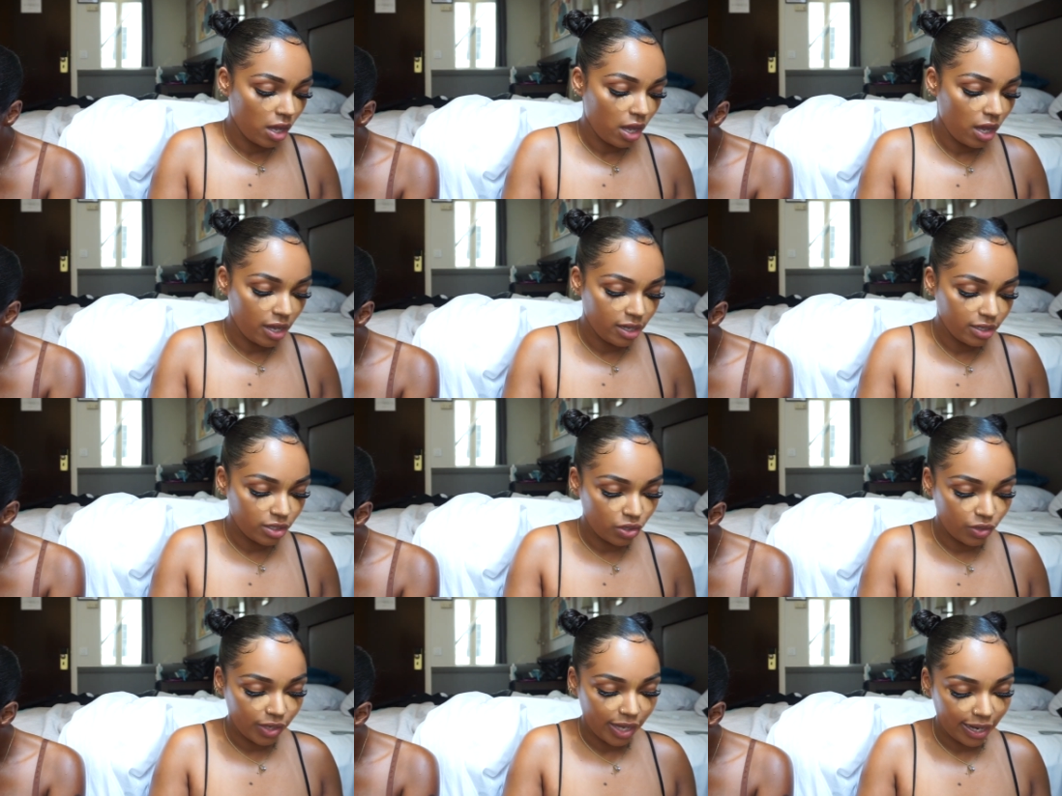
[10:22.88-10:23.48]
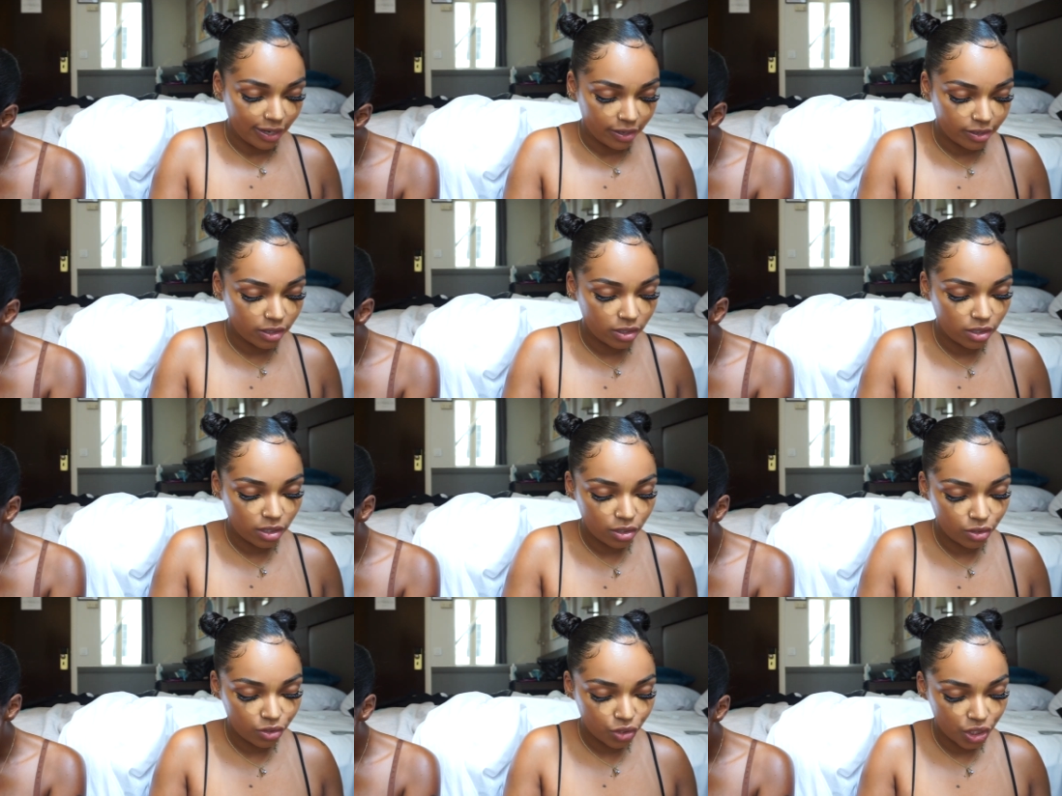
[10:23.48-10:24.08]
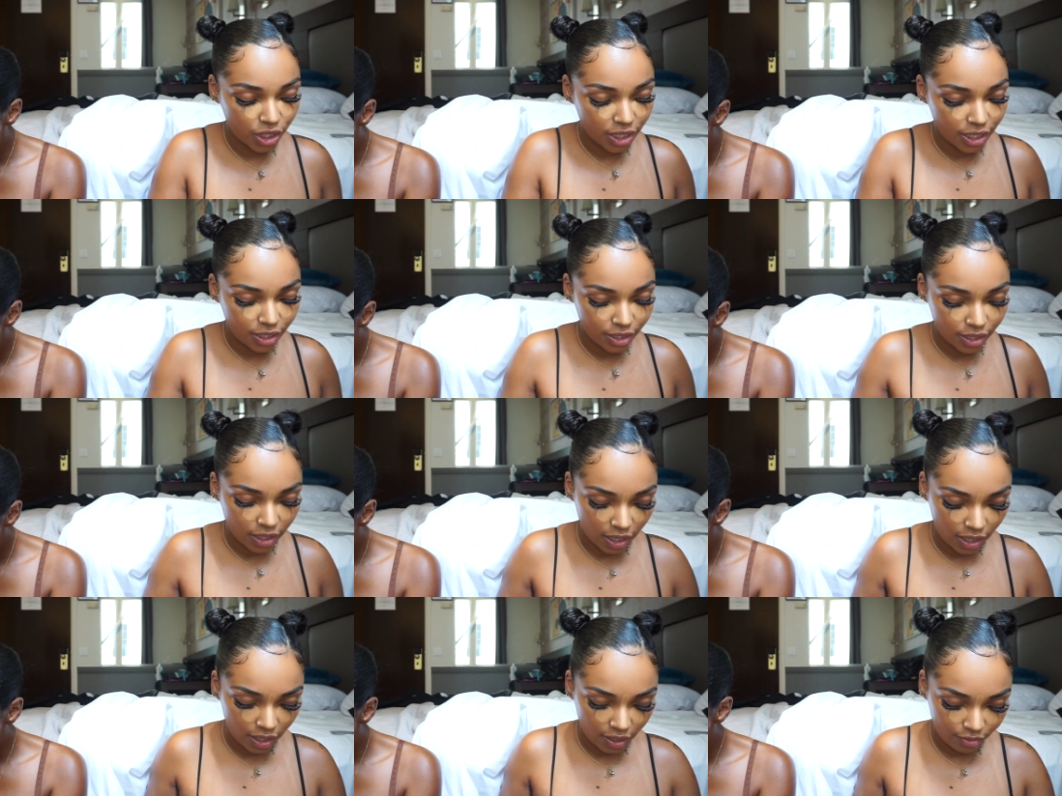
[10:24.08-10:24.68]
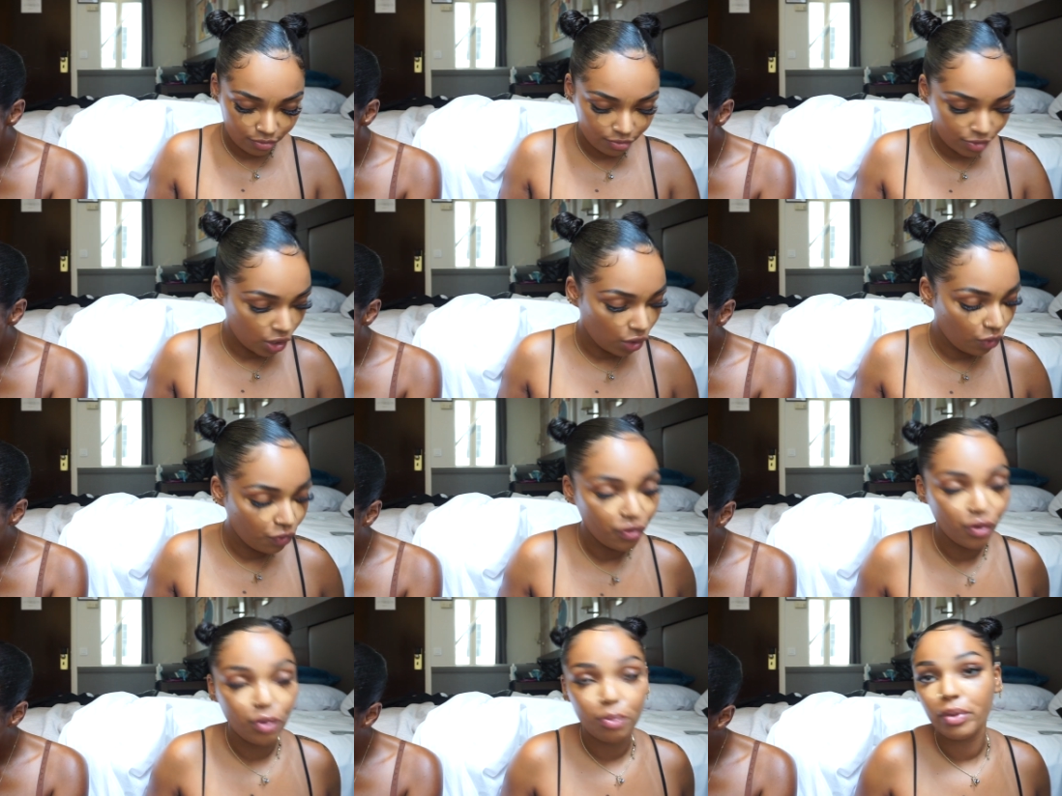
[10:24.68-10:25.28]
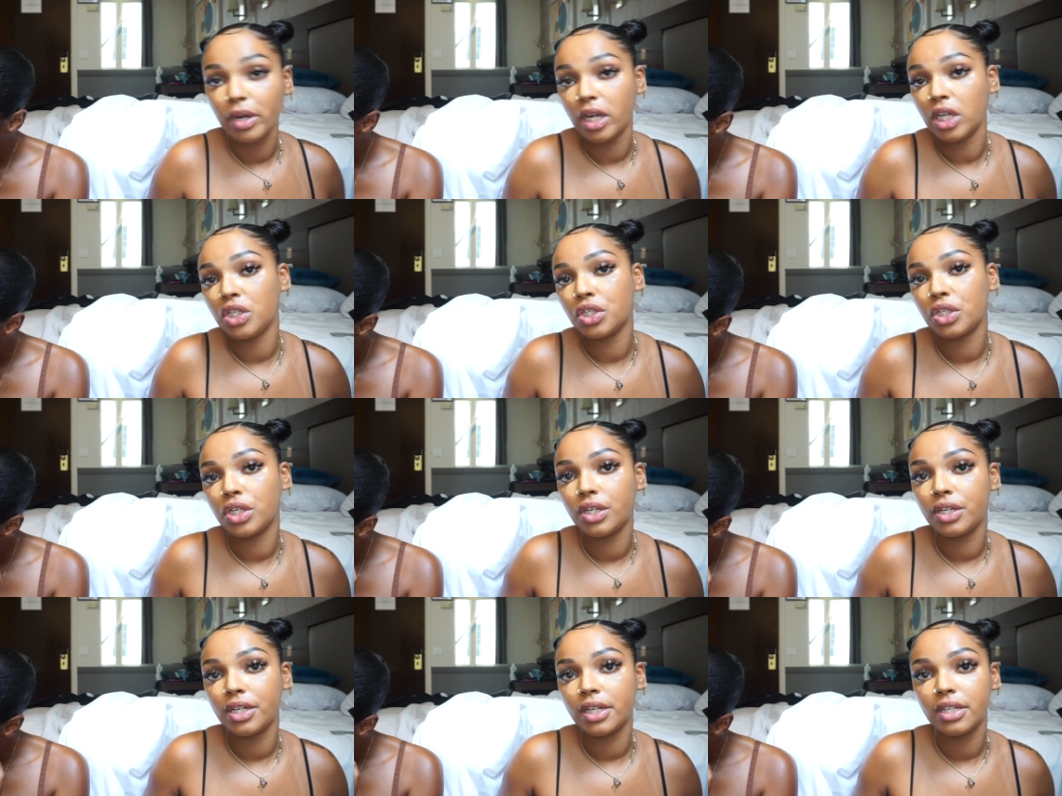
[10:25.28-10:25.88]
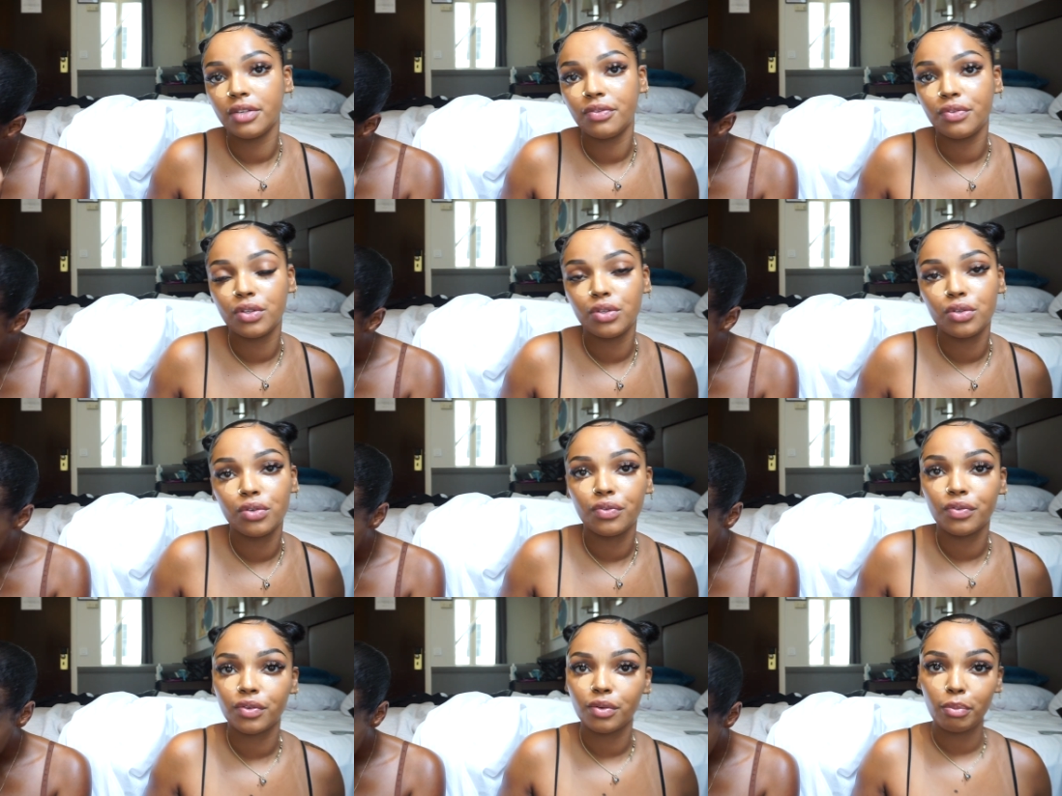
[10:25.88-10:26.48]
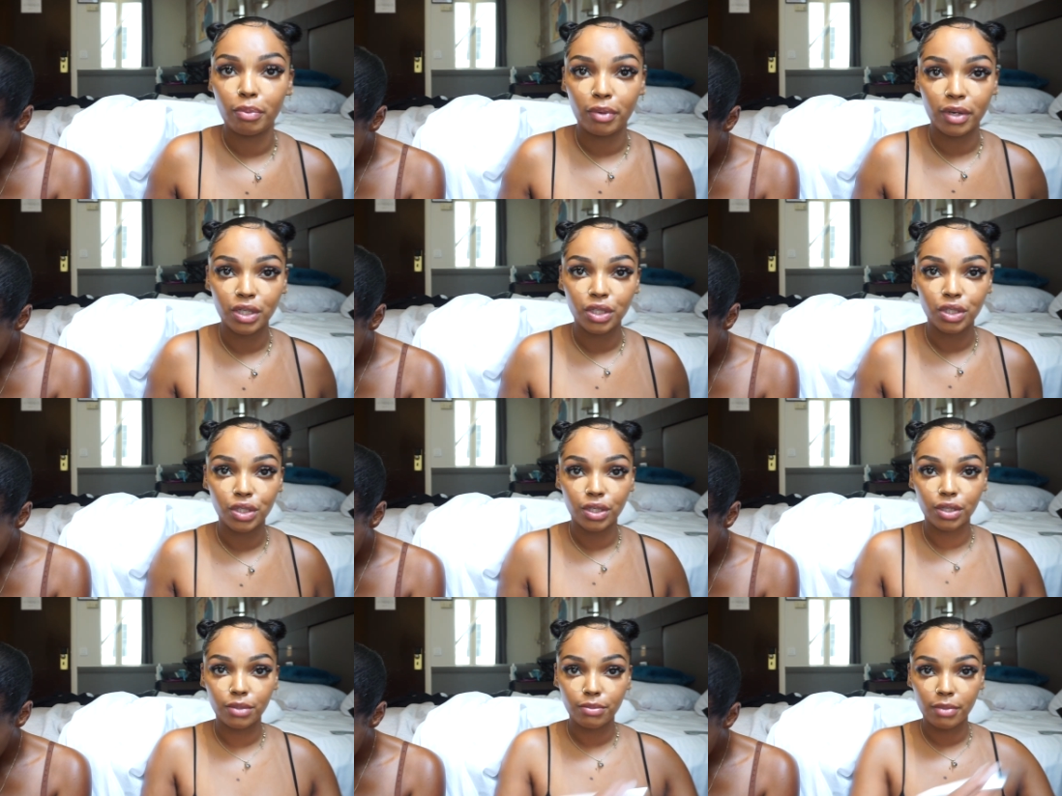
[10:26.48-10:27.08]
uh, so yeah conclusion um, don't feel pressured and if you do feel pressured